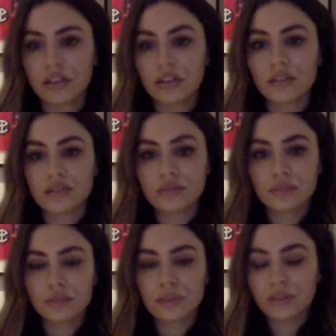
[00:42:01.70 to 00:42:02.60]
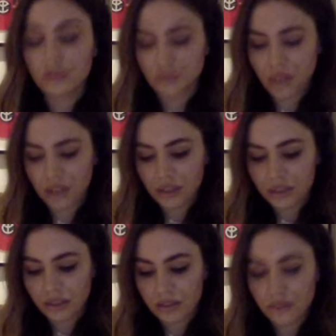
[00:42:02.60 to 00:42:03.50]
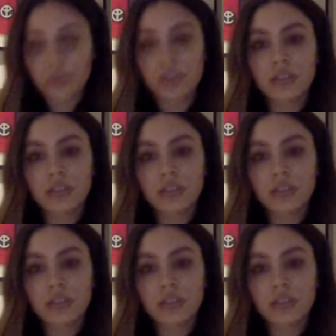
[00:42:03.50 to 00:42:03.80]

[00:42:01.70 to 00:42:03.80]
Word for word: I know it's been a while since we